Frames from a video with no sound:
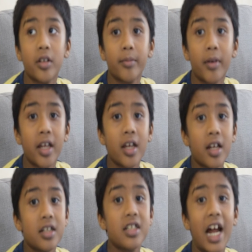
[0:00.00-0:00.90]
in my
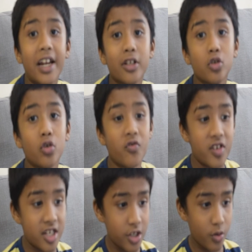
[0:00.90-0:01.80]
dinosaur
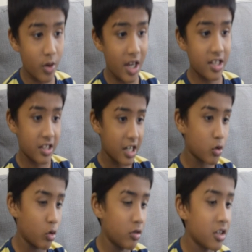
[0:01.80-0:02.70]
video, as I
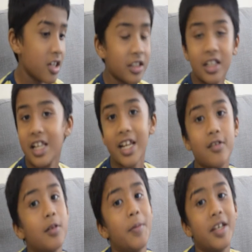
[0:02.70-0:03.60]
told. The link
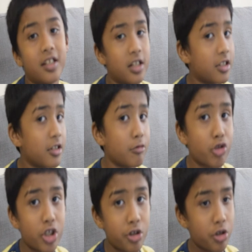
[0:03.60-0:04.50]
will be in the
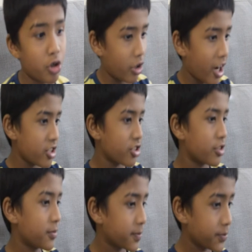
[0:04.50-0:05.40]
description, alright?
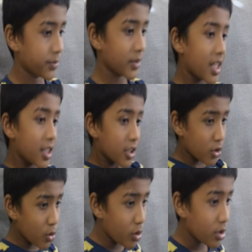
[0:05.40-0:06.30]

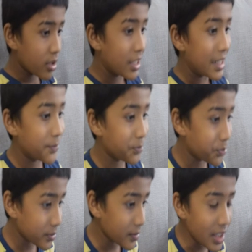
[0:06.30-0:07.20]
So,
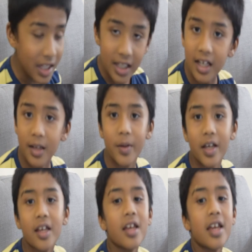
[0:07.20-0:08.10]

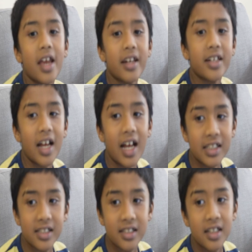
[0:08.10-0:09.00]
it
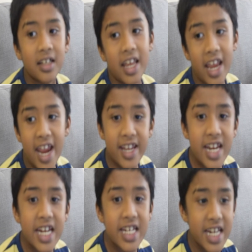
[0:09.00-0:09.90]
has
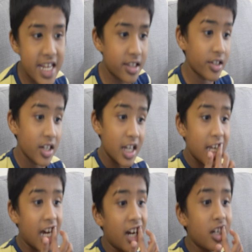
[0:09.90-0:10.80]
80 teeth
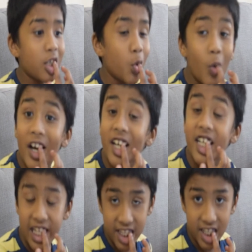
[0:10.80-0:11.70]
under 1
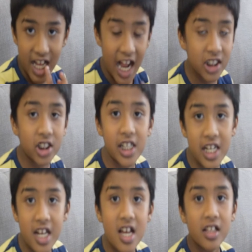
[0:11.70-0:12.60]
teeth.
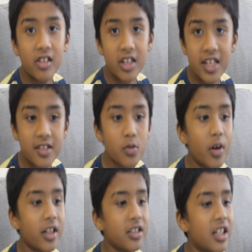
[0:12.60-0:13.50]
Actually, the reason
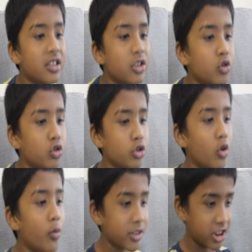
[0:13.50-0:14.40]
why it has
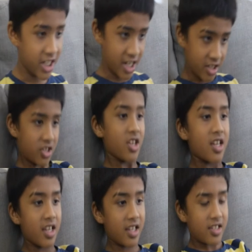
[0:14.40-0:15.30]
so much teeth
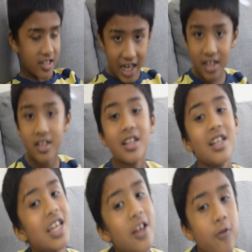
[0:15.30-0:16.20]
is that
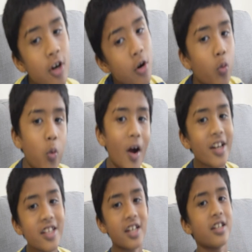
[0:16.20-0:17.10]
if
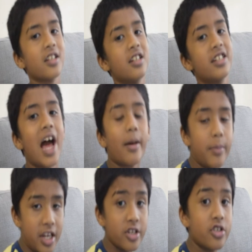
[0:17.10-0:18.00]
one gets
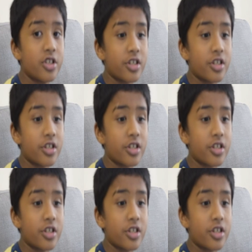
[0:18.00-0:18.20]
damaged